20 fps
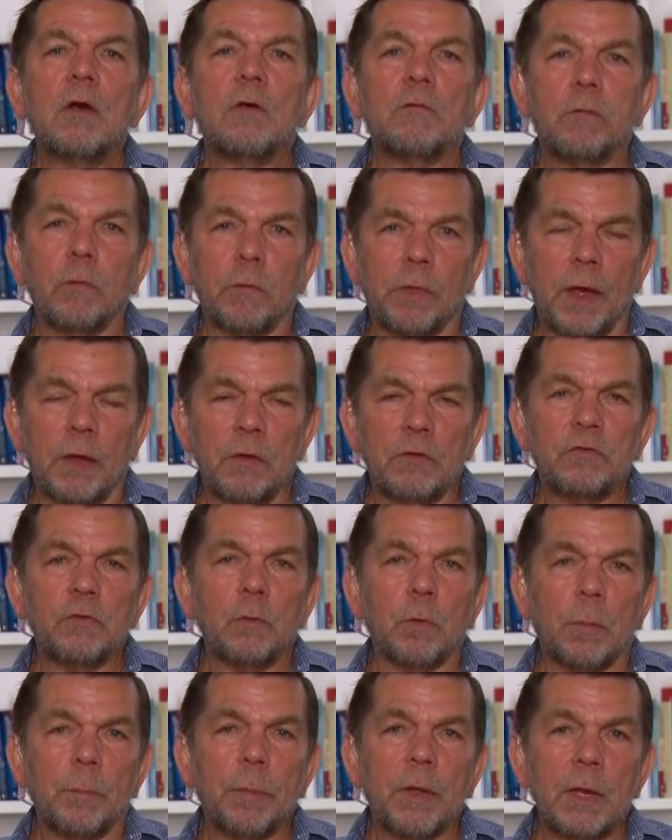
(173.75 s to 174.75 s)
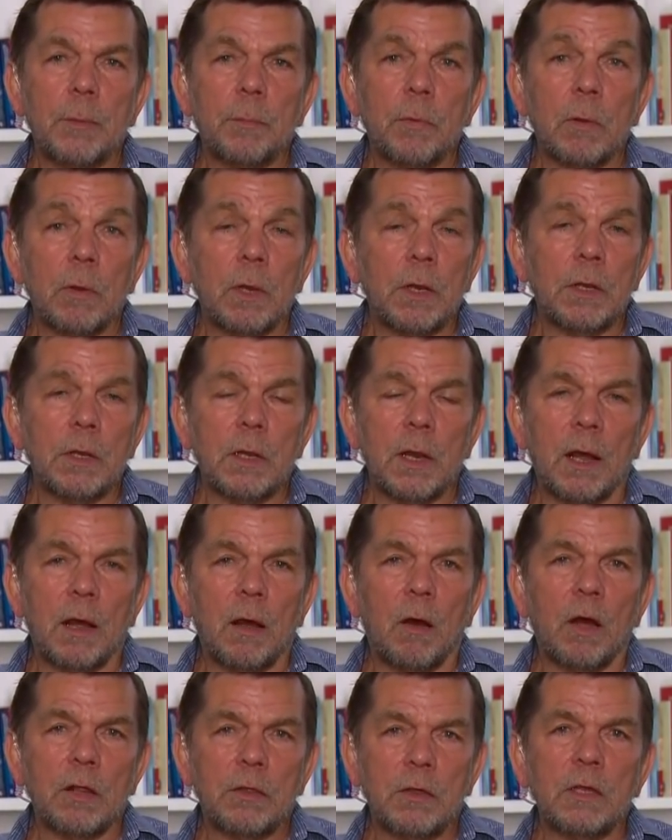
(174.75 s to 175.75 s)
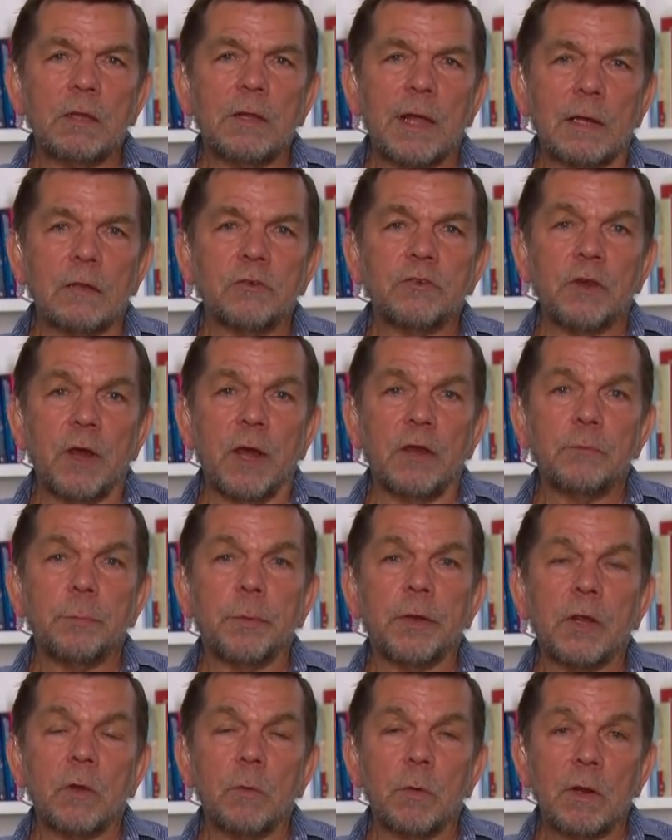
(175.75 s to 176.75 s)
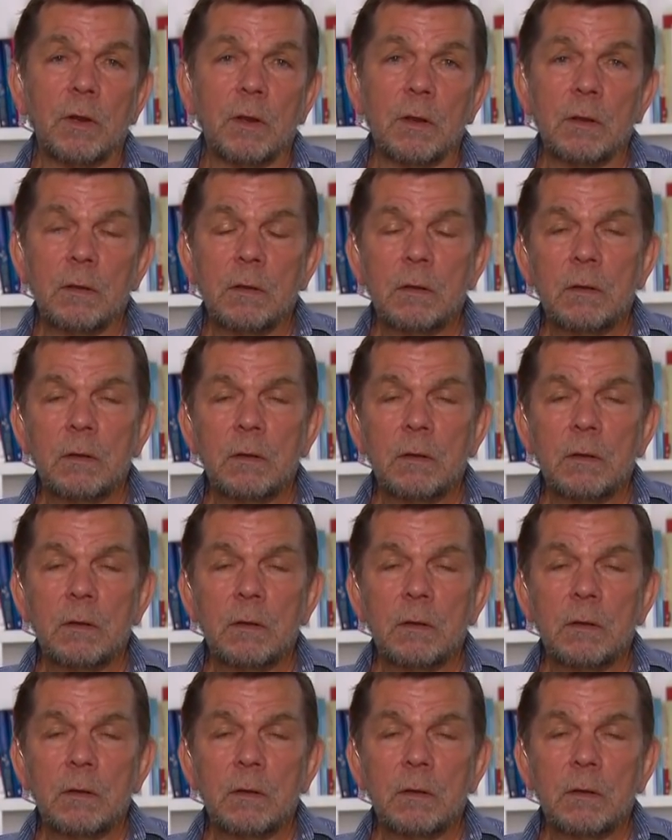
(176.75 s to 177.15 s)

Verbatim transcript: for those sort of people, and I think that'll change pretty quickly.